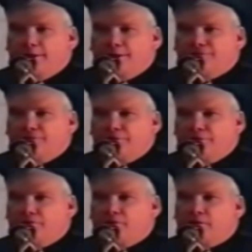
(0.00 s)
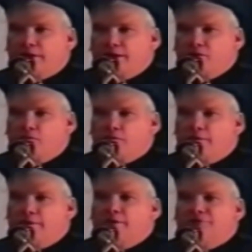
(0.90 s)
Because the drawing and
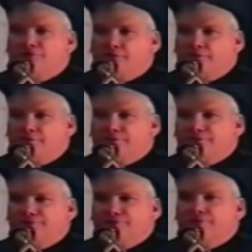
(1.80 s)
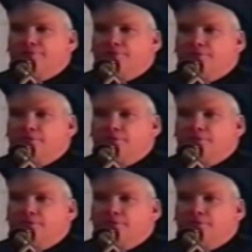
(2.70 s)
quartering of soldiers